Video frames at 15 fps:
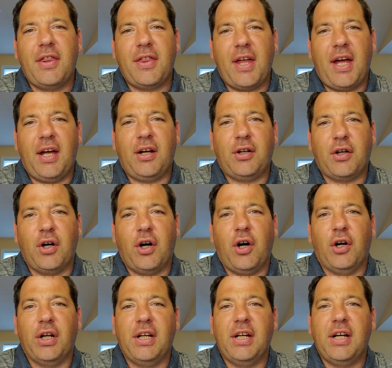thing
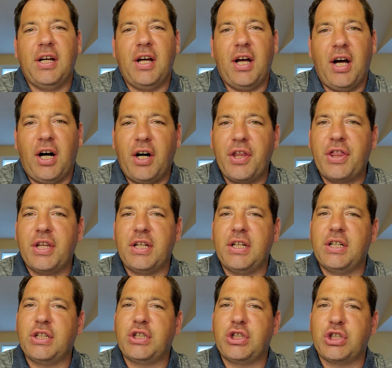called health
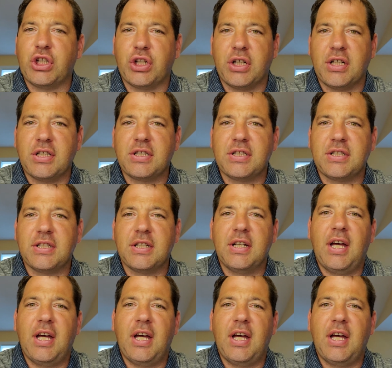insurance